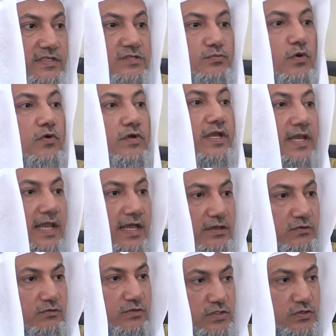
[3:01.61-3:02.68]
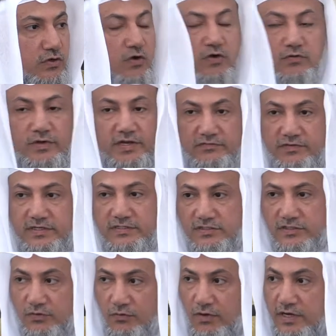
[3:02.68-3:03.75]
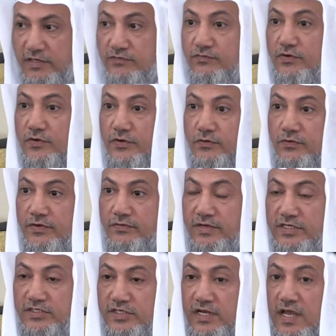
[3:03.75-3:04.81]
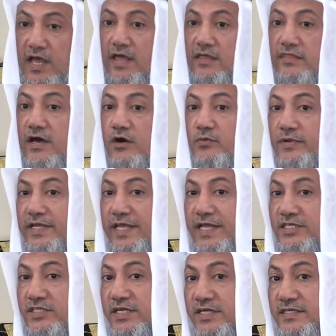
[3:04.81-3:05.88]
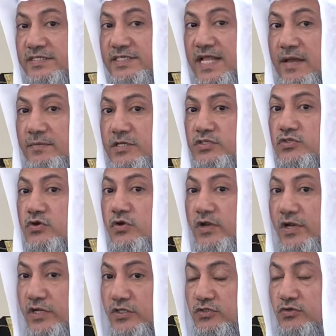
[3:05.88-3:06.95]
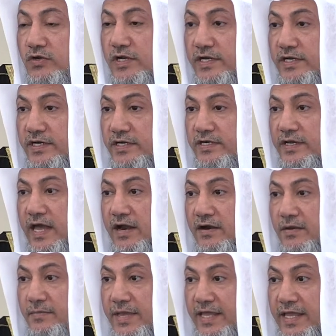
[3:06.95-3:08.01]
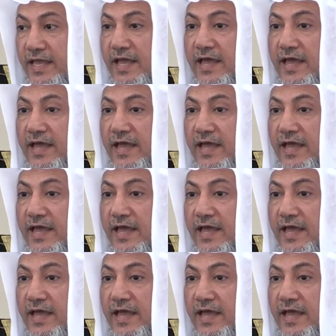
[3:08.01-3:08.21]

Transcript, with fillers: the spoken language or whatever is required for you a religion the obligation in islam is only to learn arabic